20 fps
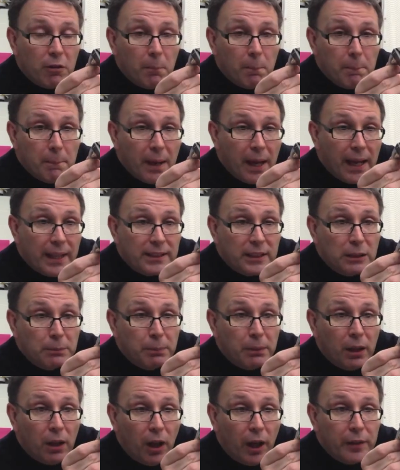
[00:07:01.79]
and mass is
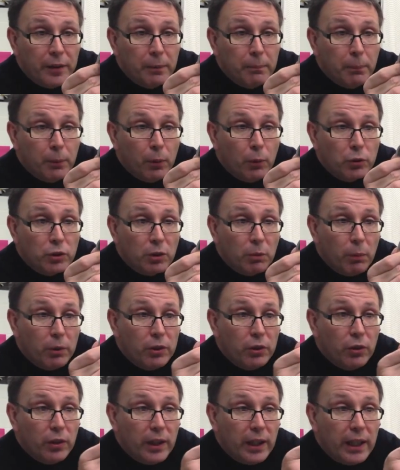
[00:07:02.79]
behind the ball. So
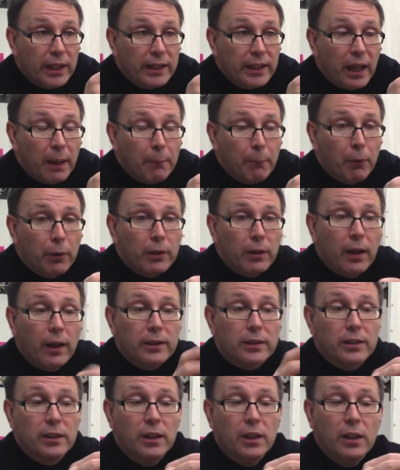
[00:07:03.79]
when you're hitting that
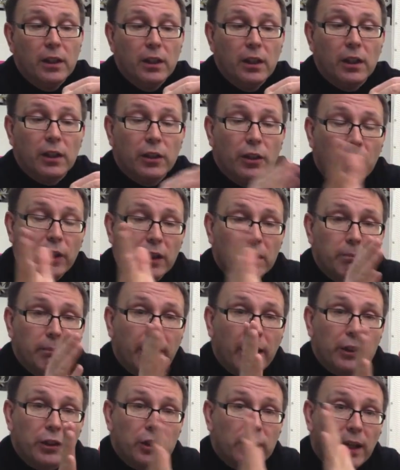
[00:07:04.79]
product, you can
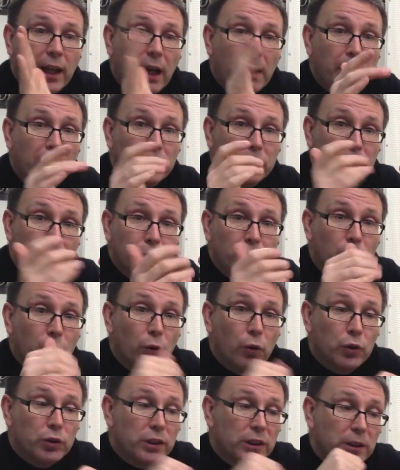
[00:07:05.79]
imagine how much
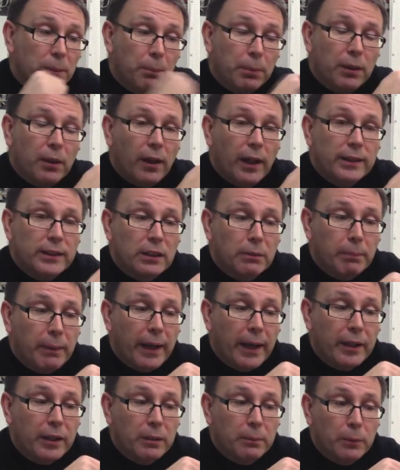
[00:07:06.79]
force is applied to the
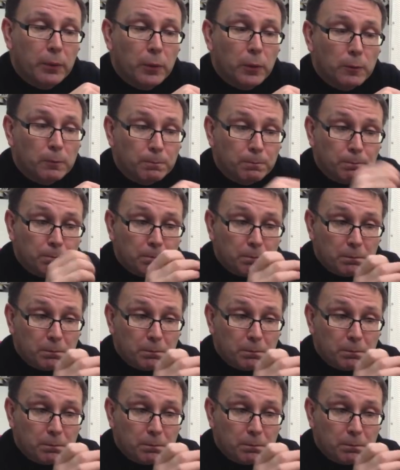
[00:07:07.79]
back of the ball.